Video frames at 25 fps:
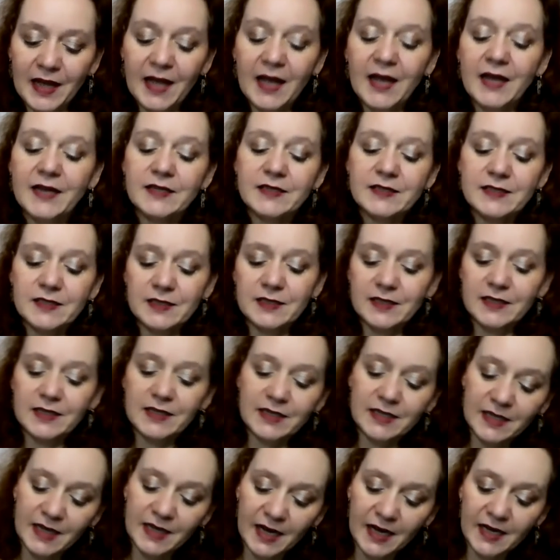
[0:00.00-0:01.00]
And
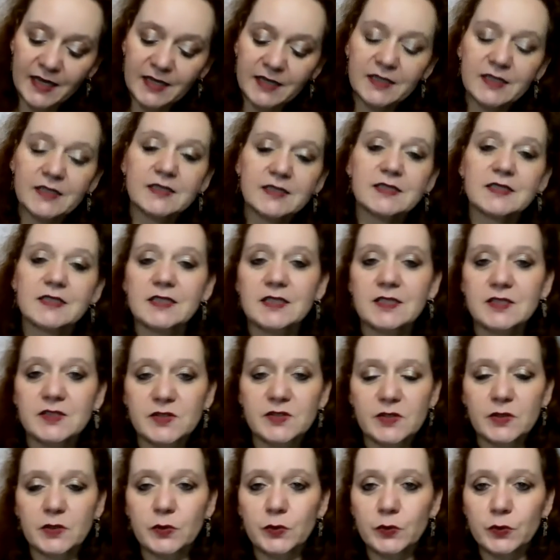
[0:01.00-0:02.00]
kindness
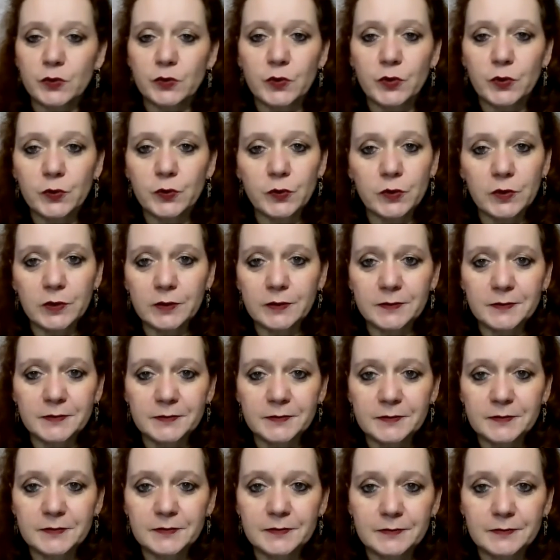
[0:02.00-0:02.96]
is the new cool.